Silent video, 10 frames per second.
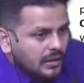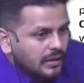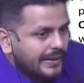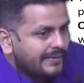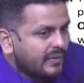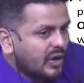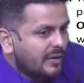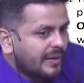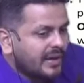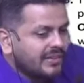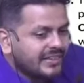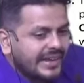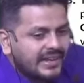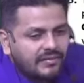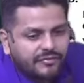Environment is
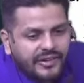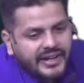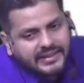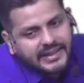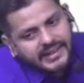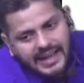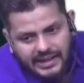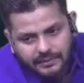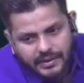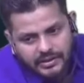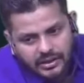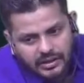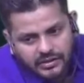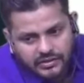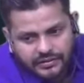infinitely dynamic, not
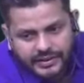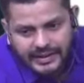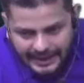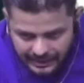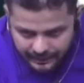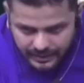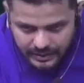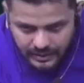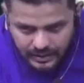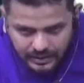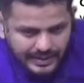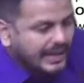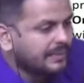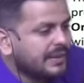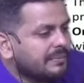just even dynamic.
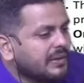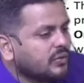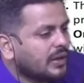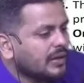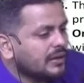Dynamic means what?